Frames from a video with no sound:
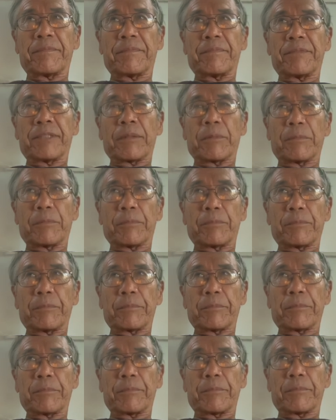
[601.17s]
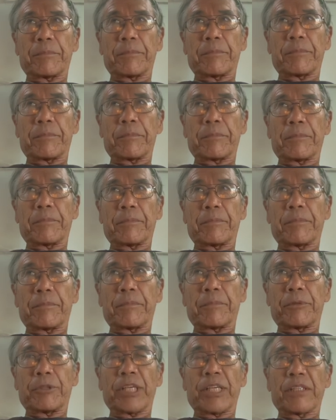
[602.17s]
the
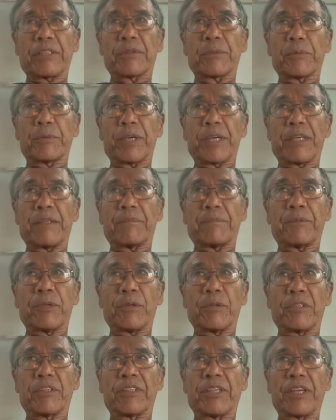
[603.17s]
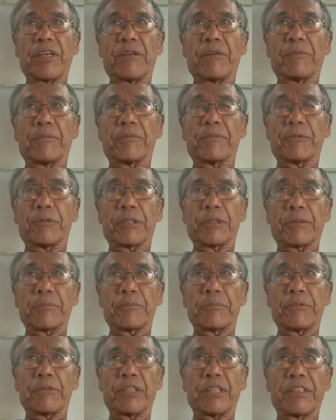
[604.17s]
Buddha's way. Not saying what
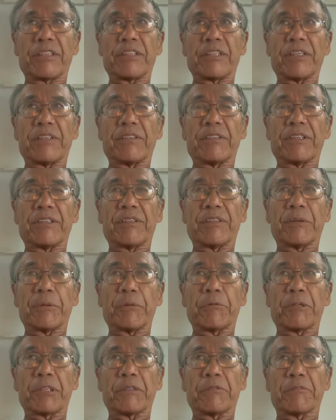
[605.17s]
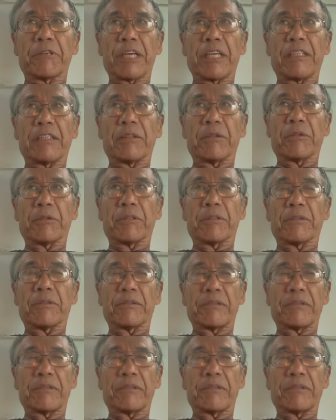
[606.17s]
Buddha says is always right, or